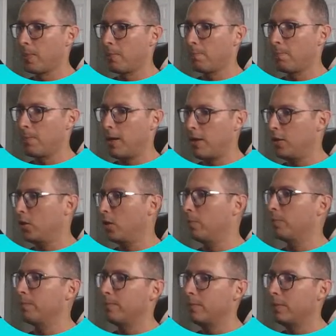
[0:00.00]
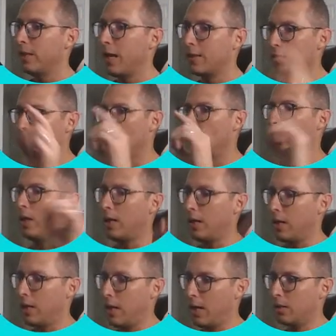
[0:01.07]
there you go. That's the way I
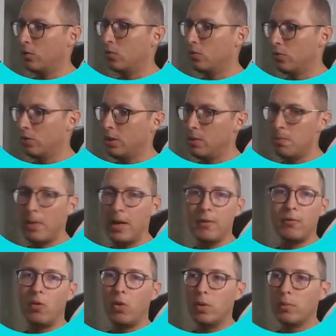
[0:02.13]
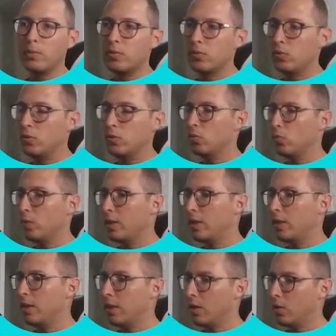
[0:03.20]
like to see my forms, just
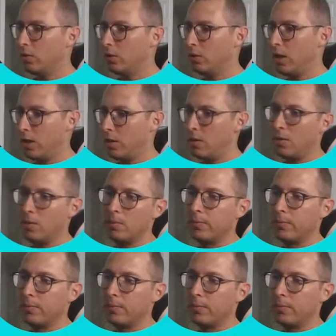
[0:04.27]
within a container.